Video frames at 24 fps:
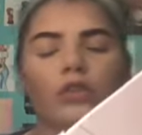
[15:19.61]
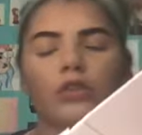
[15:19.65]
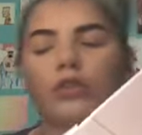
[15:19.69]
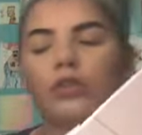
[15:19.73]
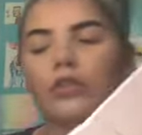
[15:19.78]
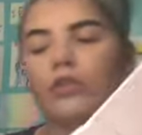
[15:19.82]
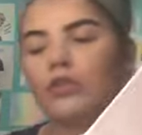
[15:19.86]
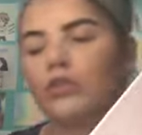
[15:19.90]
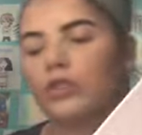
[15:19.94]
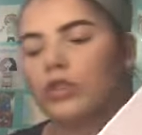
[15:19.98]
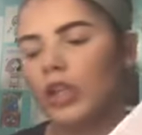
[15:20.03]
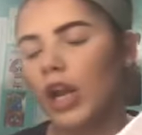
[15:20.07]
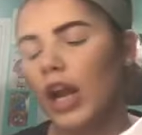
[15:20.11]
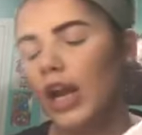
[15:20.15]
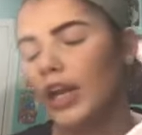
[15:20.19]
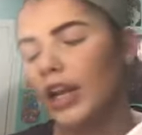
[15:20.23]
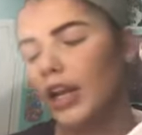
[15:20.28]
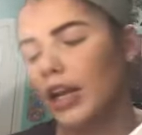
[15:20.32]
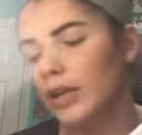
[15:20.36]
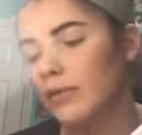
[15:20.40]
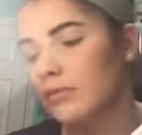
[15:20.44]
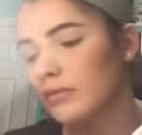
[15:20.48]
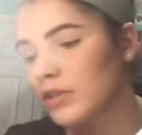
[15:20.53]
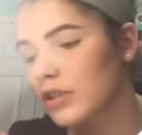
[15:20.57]
There's no shade
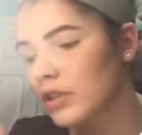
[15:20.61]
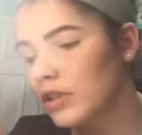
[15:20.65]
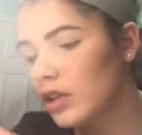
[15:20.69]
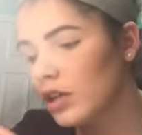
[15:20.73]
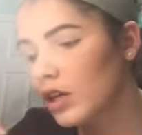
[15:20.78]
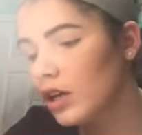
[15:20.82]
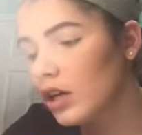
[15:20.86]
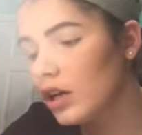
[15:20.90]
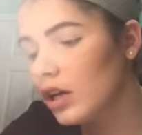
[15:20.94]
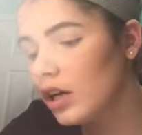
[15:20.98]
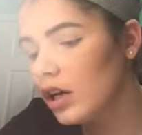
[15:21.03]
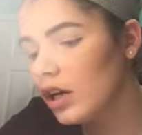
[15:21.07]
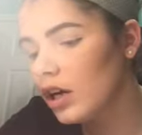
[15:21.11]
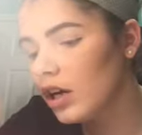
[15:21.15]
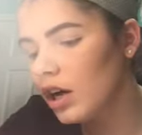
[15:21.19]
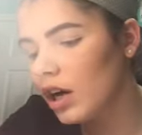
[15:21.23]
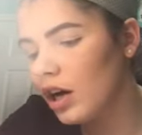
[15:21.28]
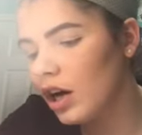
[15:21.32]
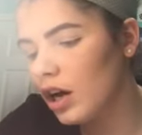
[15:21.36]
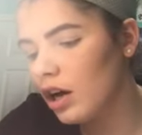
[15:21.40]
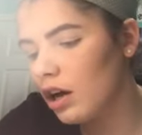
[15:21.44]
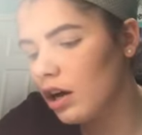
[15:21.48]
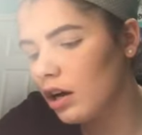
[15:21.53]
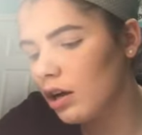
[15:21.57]
names.
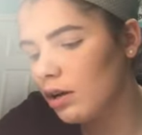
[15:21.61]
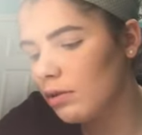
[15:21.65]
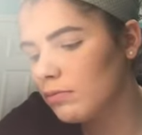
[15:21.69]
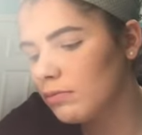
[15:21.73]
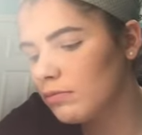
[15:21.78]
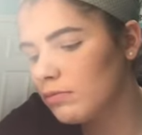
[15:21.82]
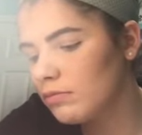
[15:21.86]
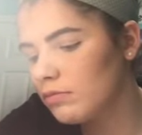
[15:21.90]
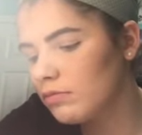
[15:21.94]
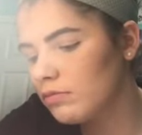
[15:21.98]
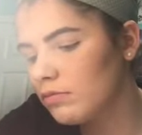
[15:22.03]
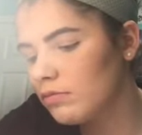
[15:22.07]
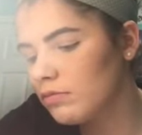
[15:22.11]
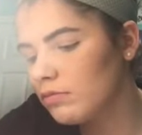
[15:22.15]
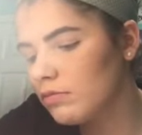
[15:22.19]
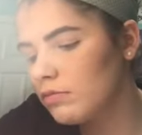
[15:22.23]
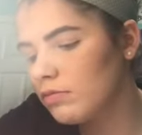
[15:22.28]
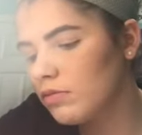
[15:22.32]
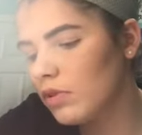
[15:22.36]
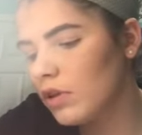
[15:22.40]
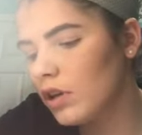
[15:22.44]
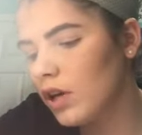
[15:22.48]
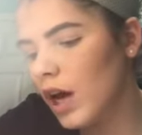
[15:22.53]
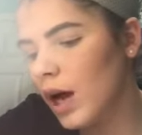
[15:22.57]
Um,
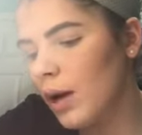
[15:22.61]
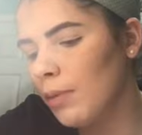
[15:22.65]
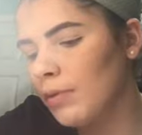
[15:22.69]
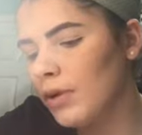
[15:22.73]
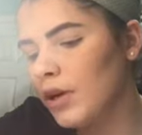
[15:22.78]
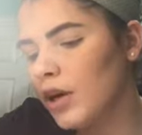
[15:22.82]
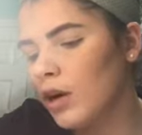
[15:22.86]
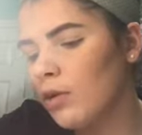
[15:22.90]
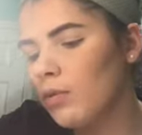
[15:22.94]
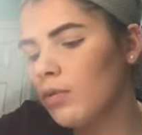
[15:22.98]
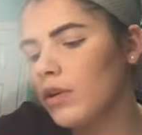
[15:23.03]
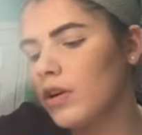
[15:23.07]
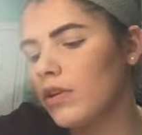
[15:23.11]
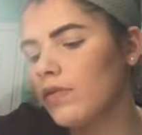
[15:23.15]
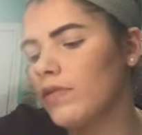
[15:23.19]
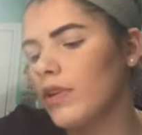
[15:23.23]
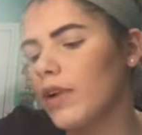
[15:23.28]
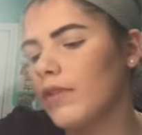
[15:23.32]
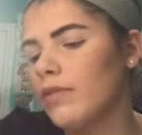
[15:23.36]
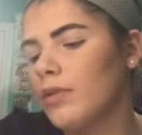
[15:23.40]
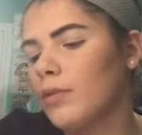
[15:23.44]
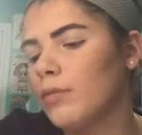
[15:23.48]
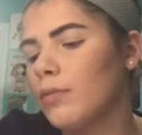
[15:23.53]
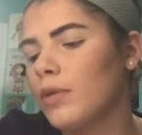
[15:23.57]
I'm gonna go on a
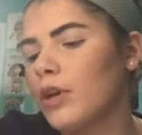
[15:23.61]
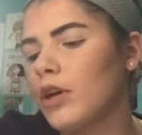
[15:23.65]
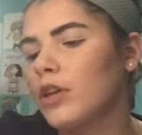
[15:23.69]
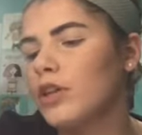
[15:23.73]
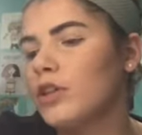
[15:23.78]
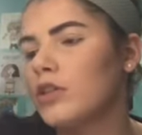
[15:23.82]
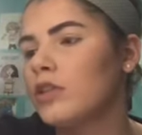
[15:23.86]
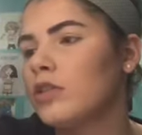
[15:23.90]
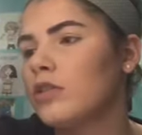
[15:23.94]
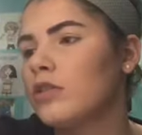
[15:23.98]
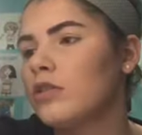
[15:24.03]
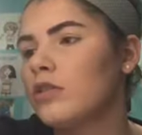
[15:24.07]
fluffy brush.